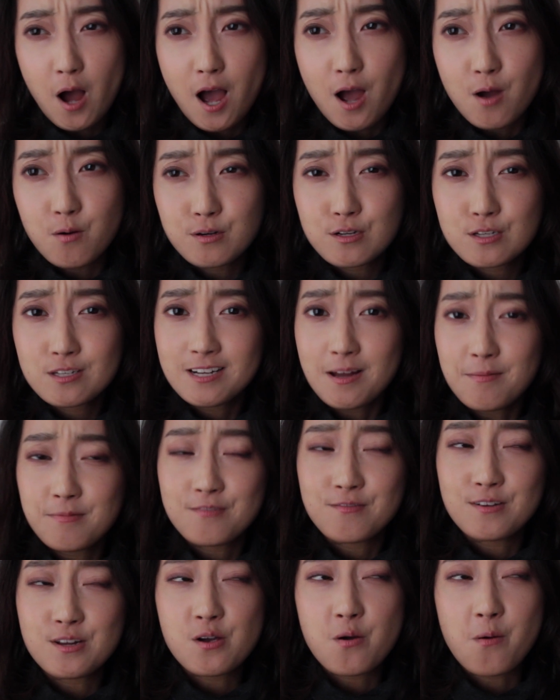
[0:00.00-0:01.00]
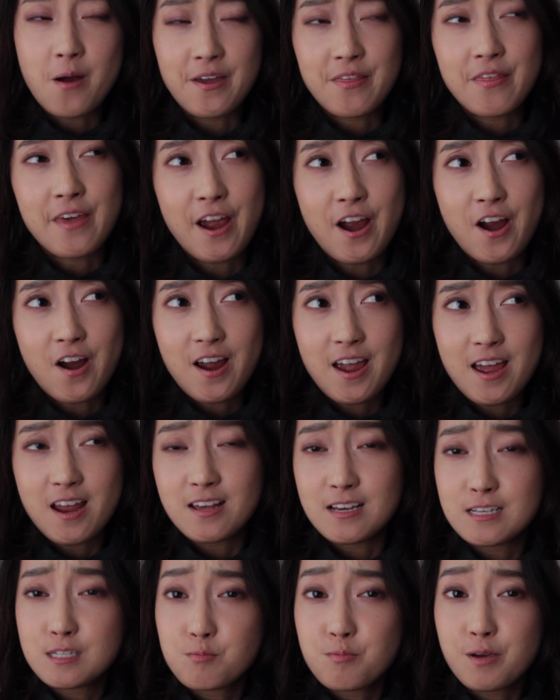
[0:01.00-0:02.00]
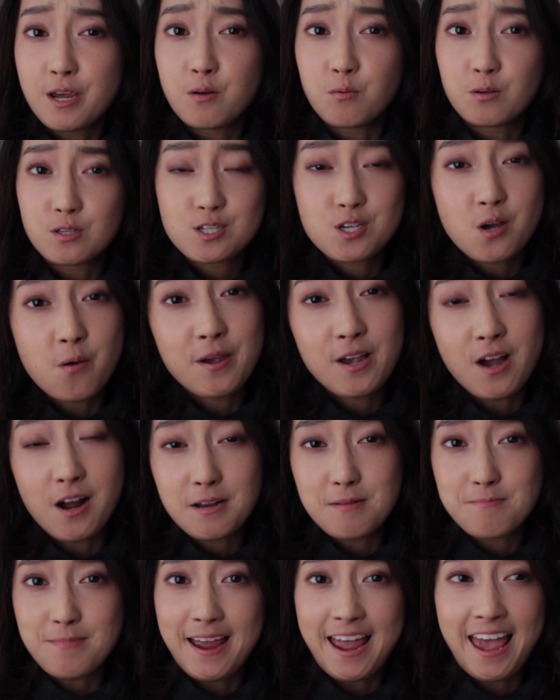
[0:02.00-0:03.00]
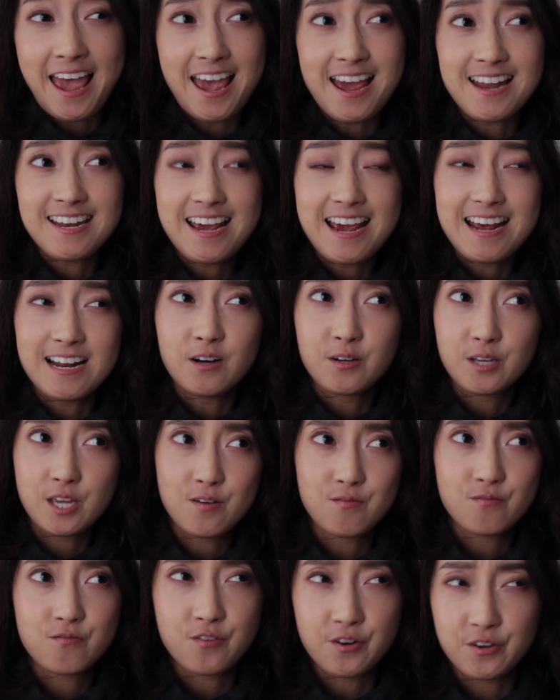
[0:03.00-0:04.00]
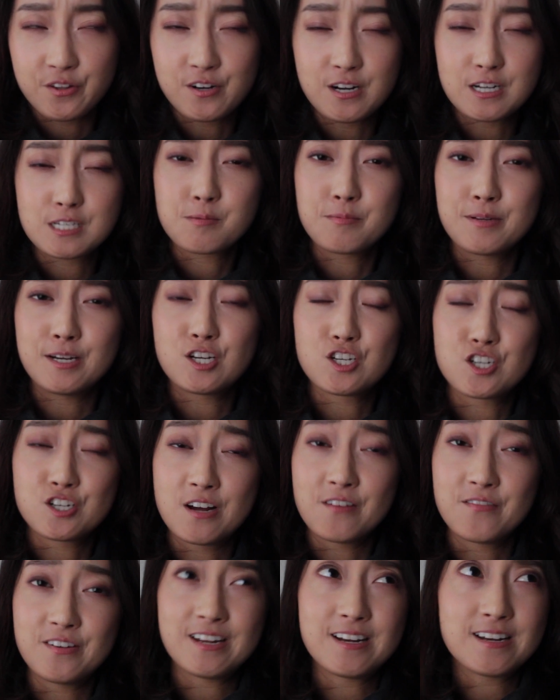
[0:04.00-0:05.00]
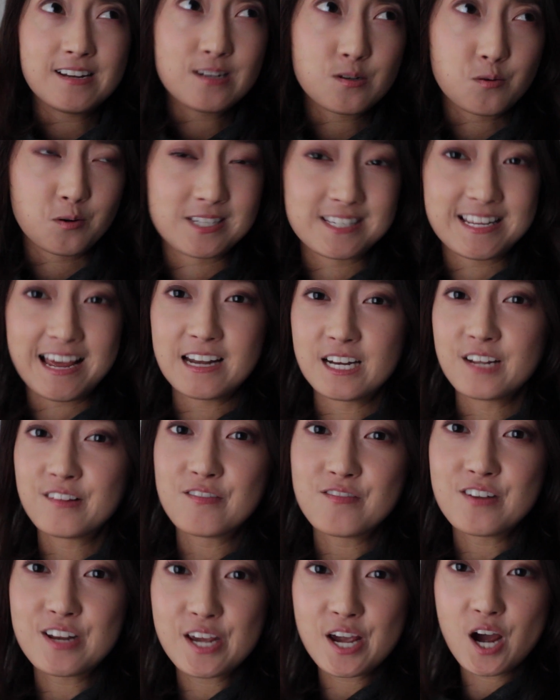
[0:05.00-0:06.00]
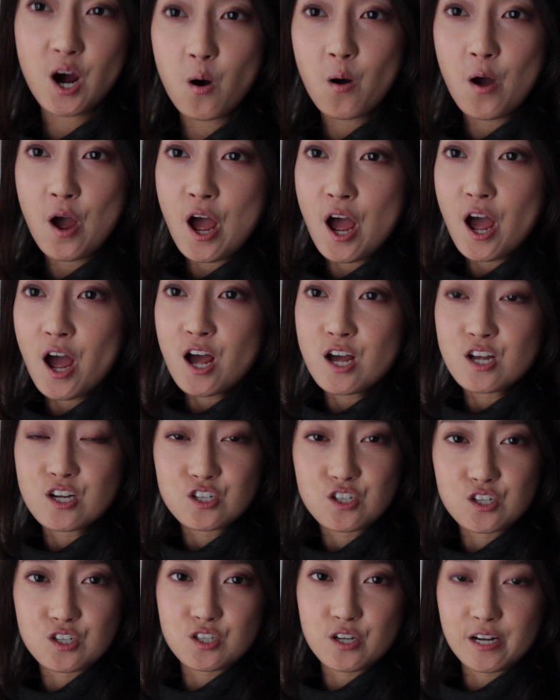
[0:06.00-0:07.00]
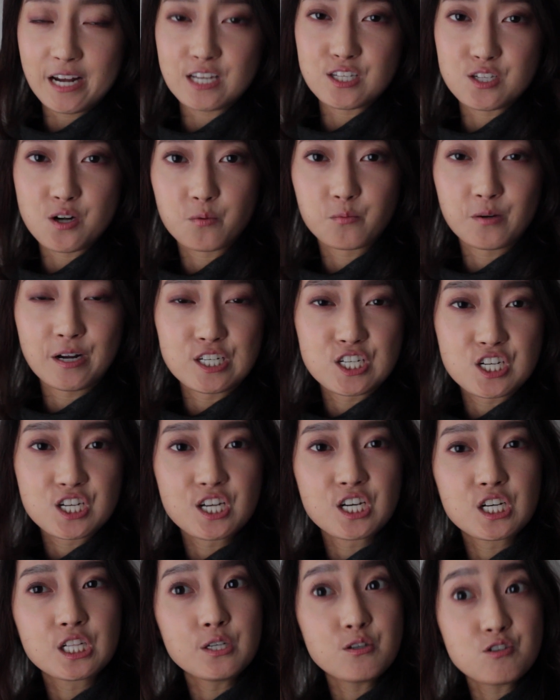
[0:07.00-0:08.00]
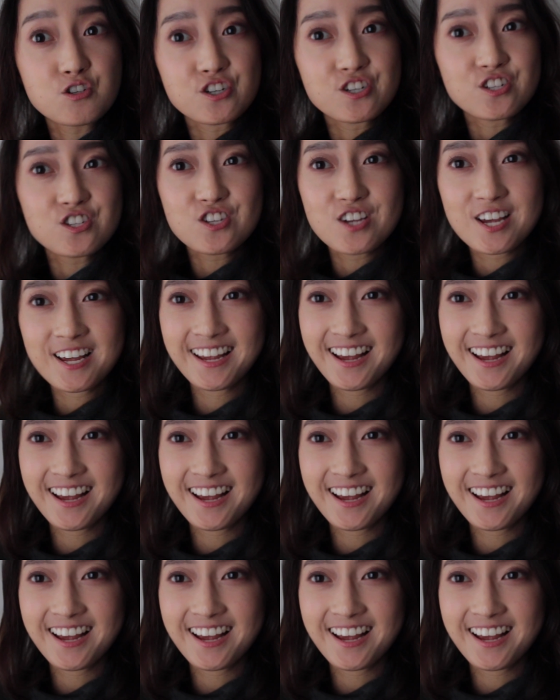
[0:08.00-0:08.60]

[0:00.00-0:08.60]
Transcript: I want to stop the video right there and explain what's going on in my head and I'll give further explanation of it towards the end of the video just so you guys don't run to conclusions.